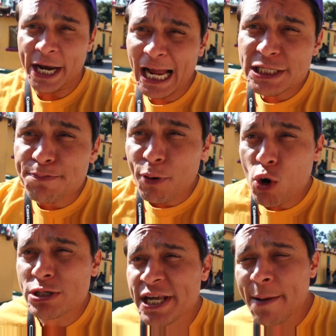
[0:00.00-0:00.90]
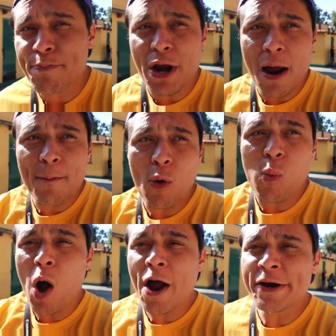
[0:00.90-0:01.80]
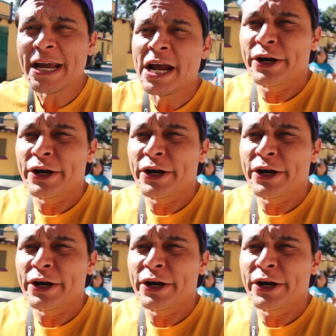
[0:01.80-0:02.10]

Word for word: Knott's Pro tip number one,